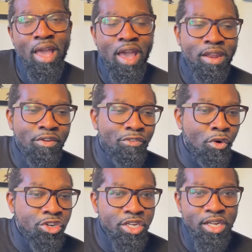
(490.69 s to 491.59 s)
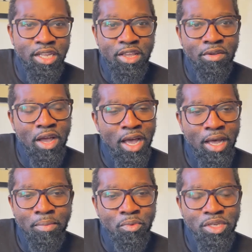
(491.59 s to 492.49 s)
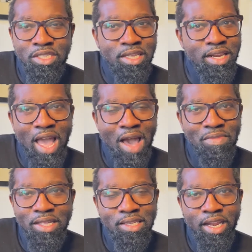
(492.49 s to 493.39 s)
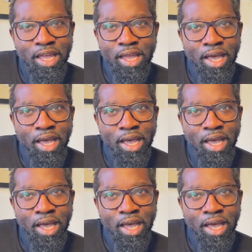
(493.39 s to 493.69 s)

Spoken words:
And unfortunately, we just didn't have that today.